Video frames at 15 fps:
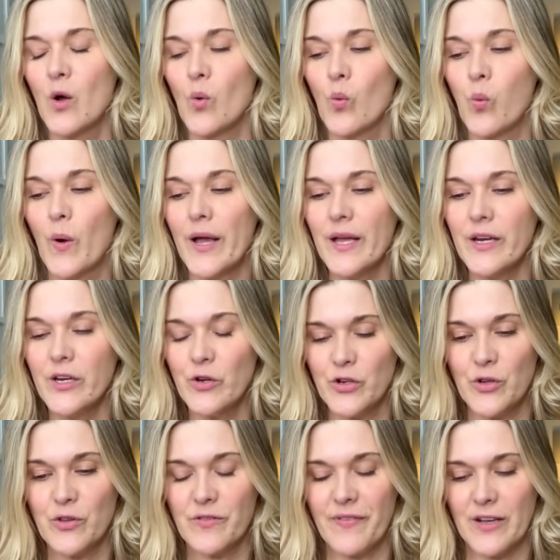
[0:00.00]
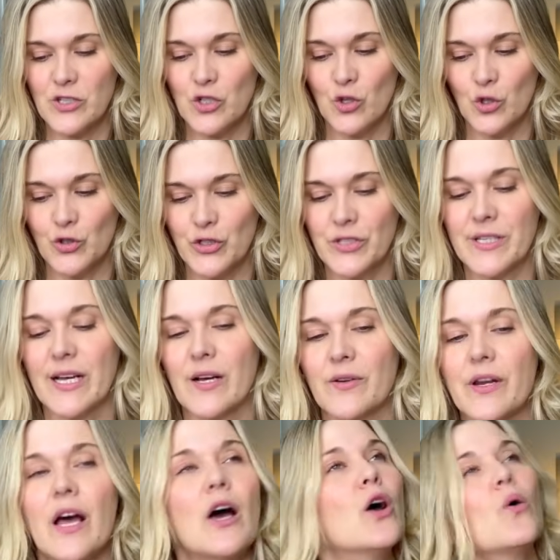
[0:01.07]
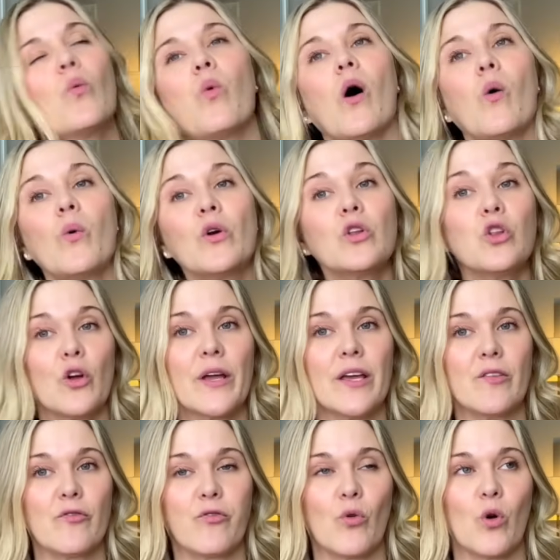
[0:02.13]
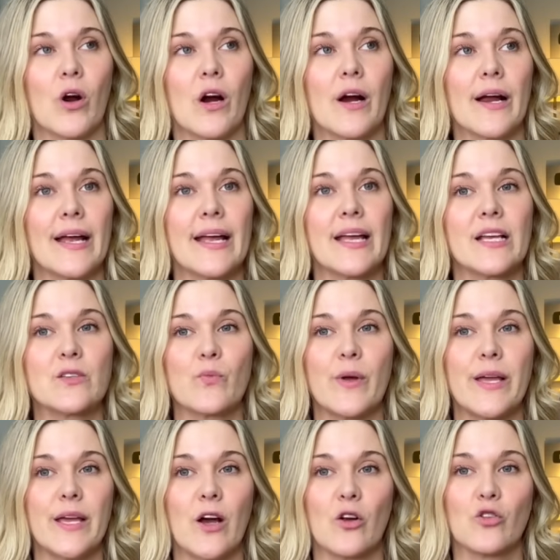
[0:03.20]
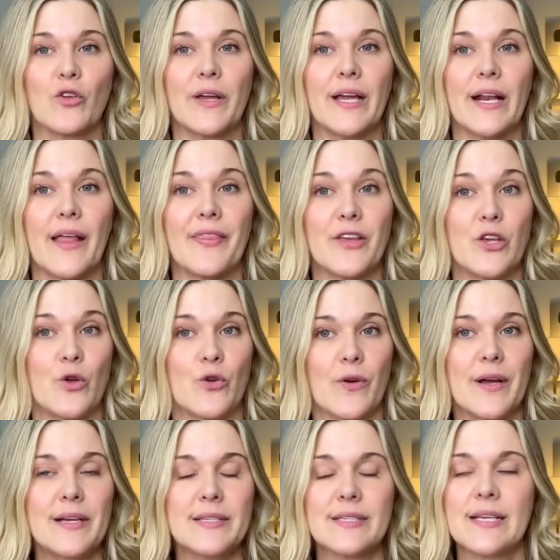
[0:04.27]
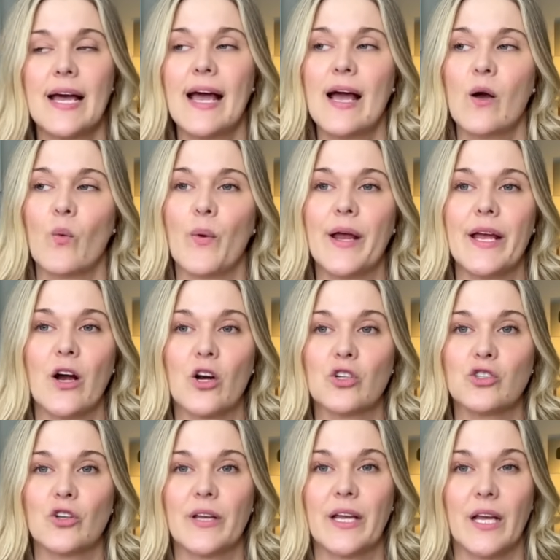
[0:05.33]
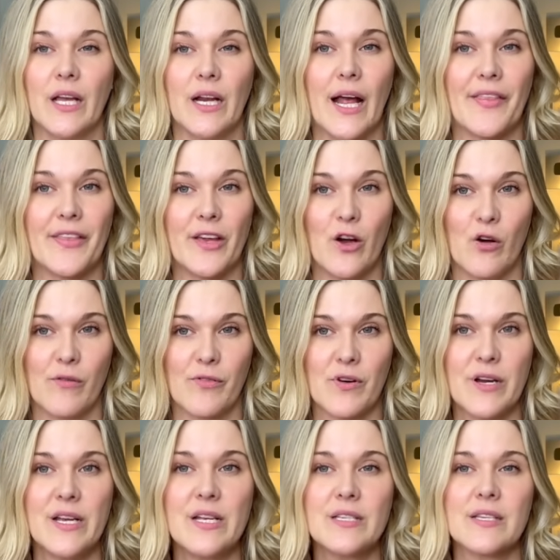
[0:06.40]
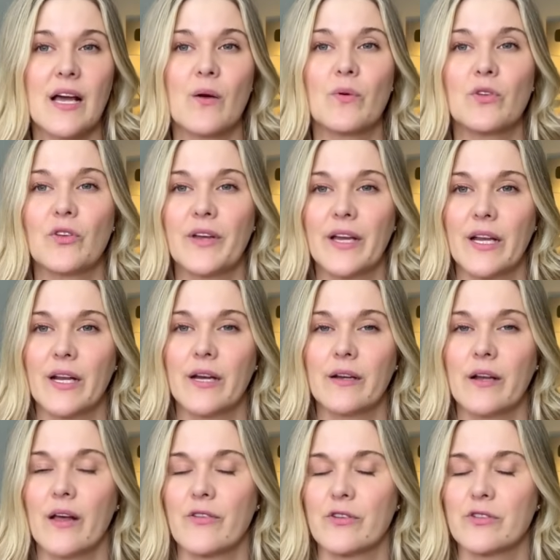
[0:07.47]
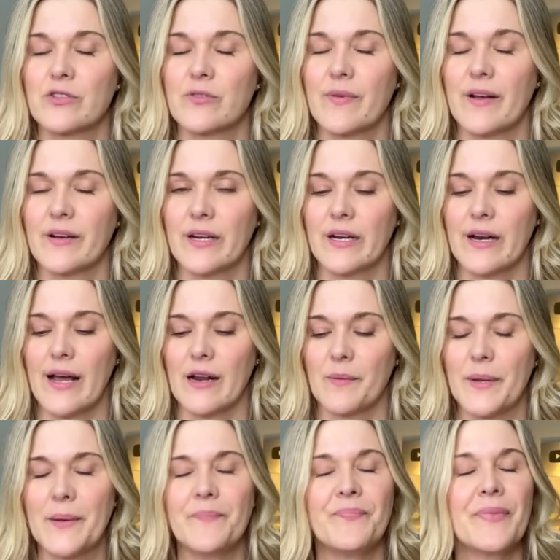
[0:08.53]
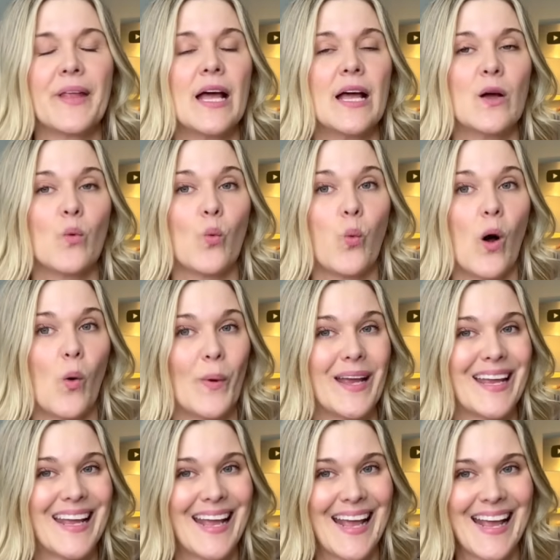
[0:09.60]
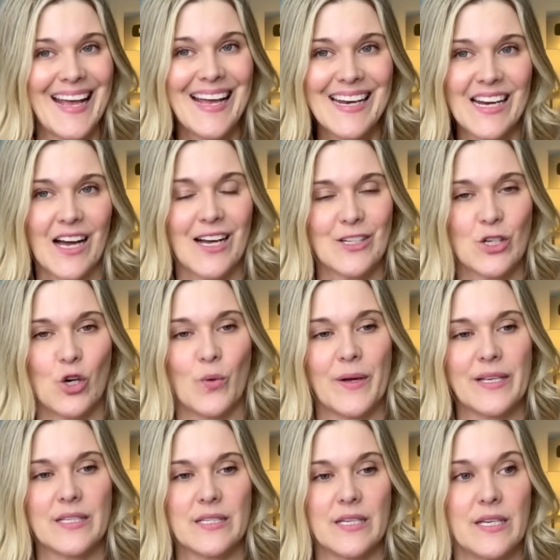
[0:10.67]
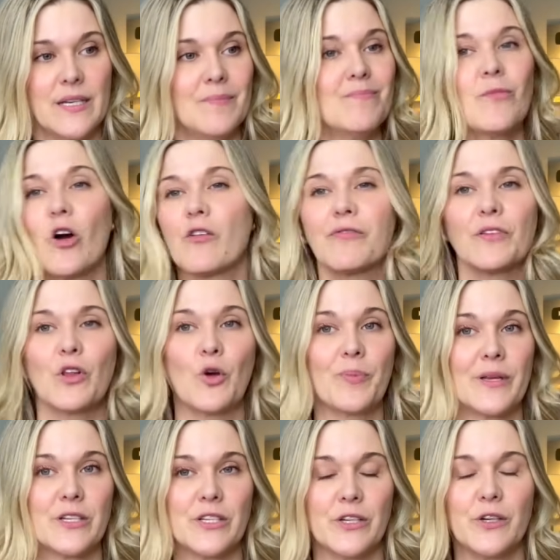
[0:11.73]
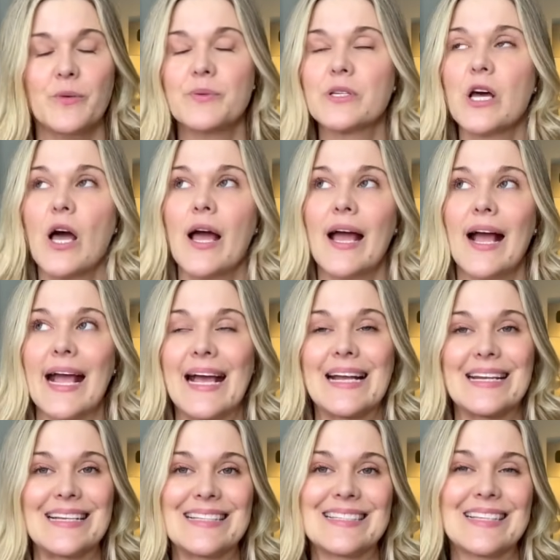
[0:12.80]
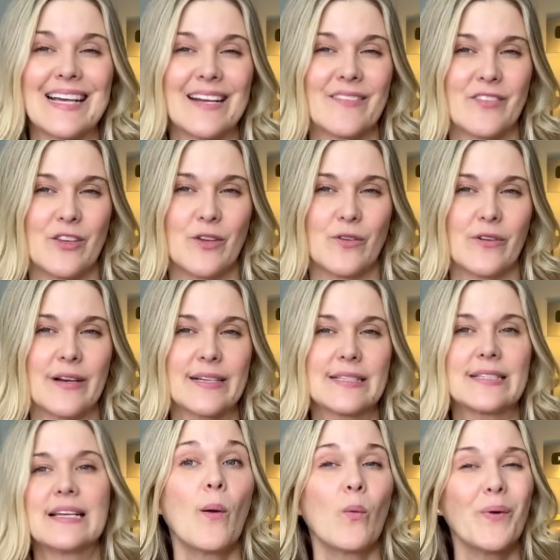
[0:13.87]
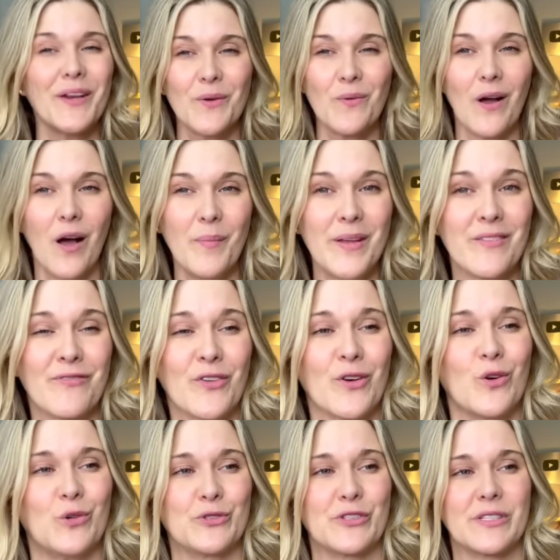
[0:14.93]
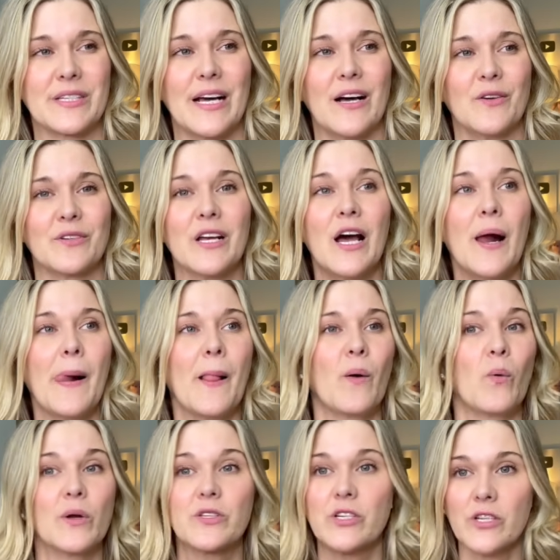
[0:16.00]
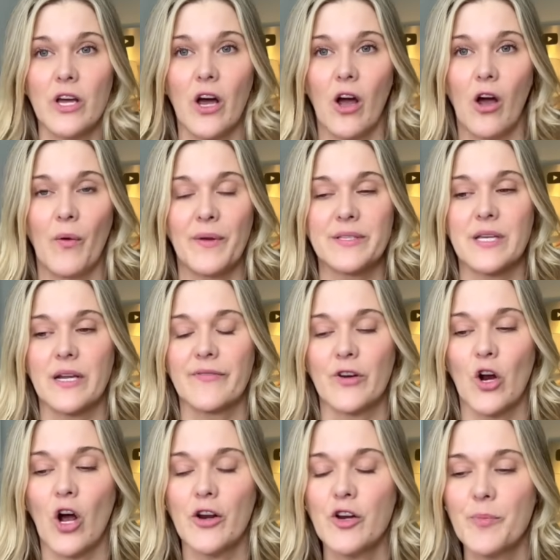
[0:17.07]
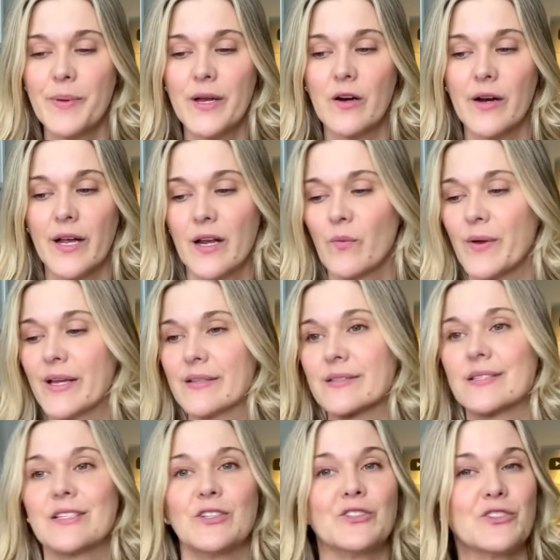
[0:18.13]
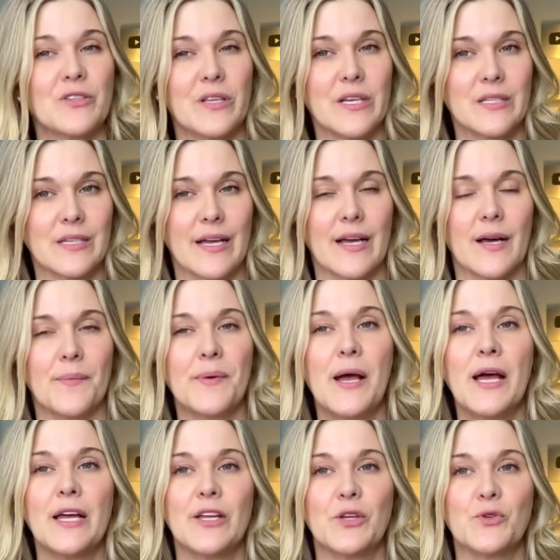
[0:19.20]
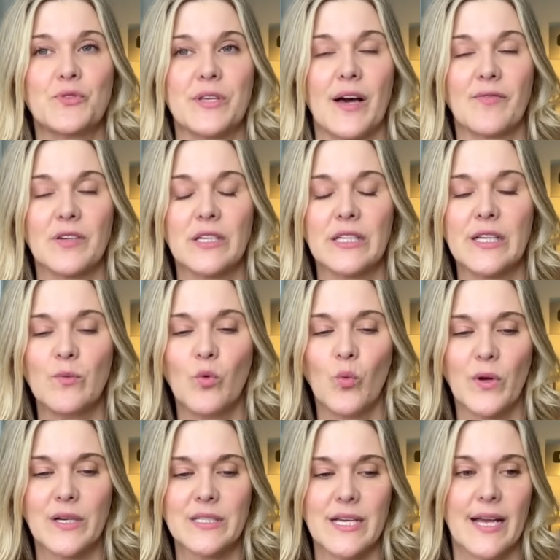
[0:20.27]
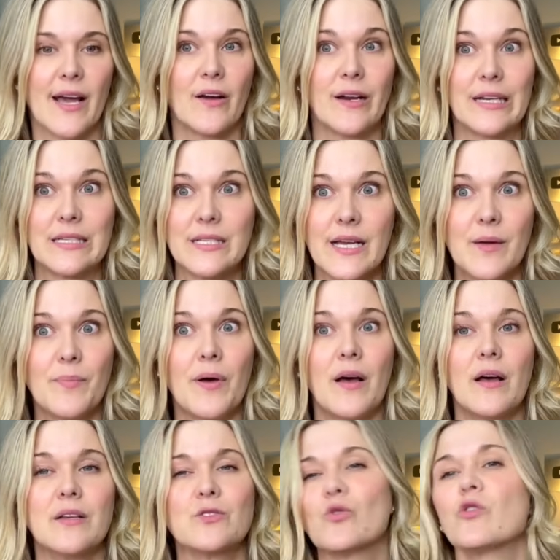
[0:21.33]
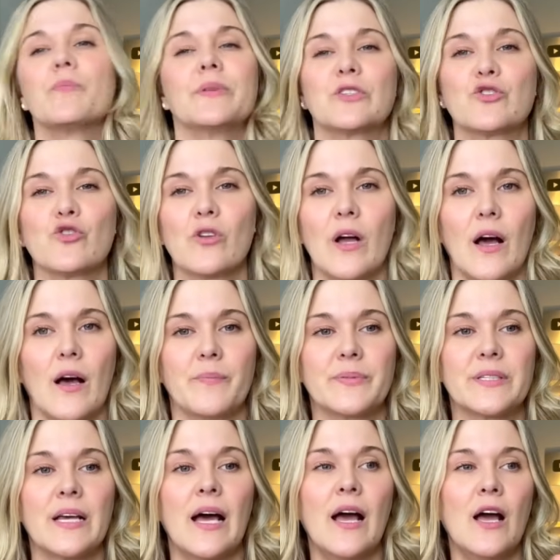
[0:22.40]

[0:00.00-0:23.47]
When you do the vaginal ultrasound, what we're looking for is we are looking at the uterus we are looking at the ovaries and we're looking at other surrounding anatomy. What we cannot always see are fallopian tubes and inside of the uterus. When you come in for an ultrasound, what to know is that if you're on your period, we can still do the exam. You definitely will want to take out any tampons or menstrual cups.